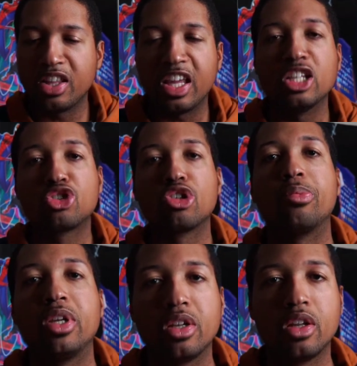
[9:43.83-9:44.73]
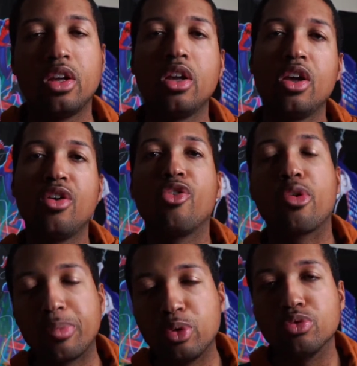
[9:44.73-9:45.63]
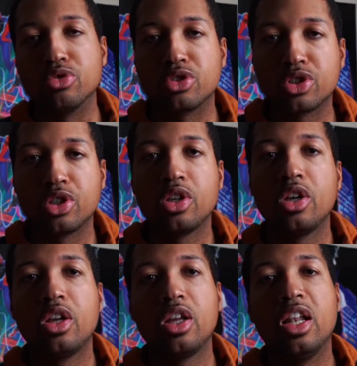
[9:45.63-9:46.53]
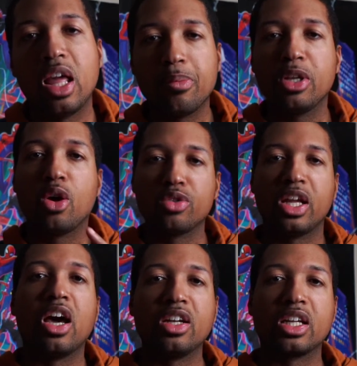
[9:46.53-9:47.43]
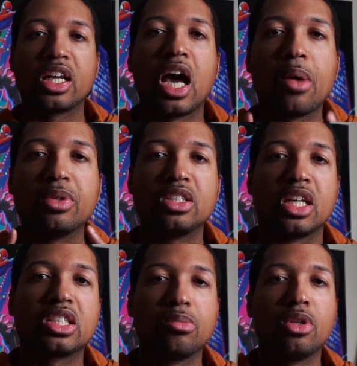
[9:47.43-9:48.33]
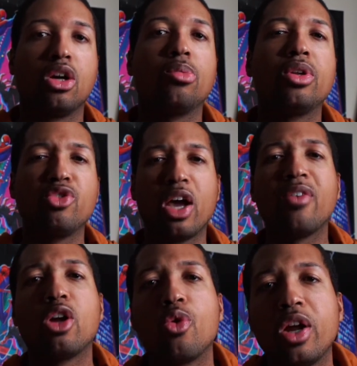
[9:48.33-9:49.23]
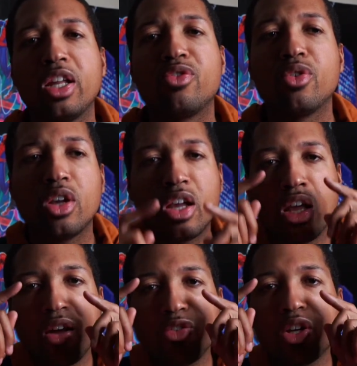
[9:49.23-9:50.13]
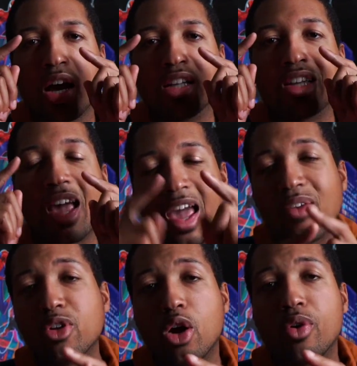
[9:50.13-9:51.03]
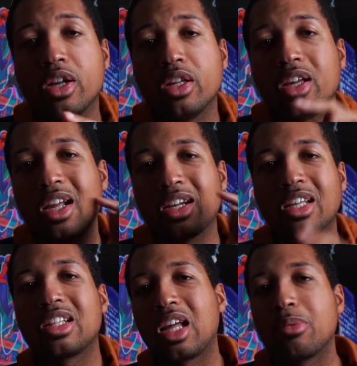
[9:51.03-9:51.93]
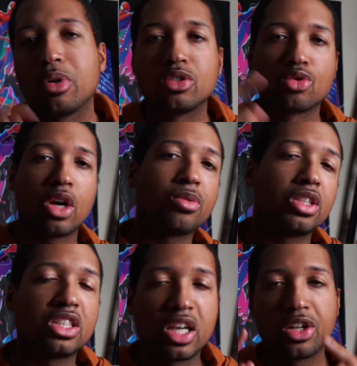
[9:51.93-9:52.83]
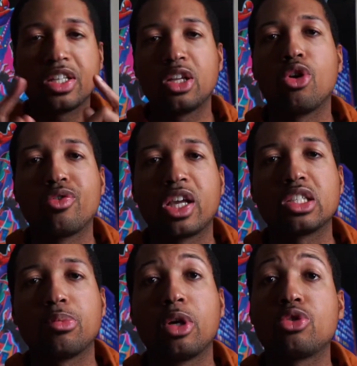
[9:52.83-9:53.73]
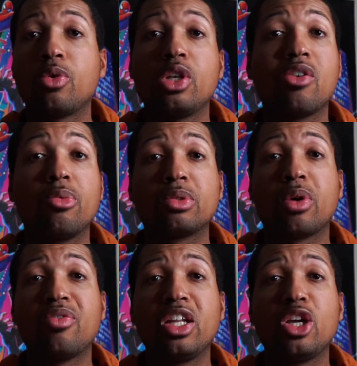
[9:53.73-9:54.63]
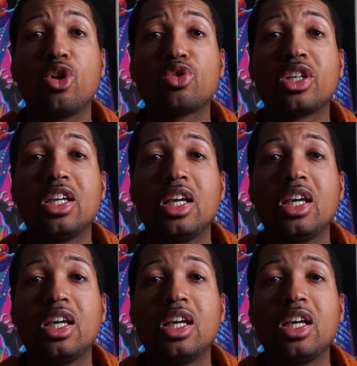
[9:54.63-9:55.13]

instrument for mutants? Let me know down in the comment section below. But if you guys haven't already, ignite the like button, subscribe to the channel, hit that notification bell so you never miss my videos.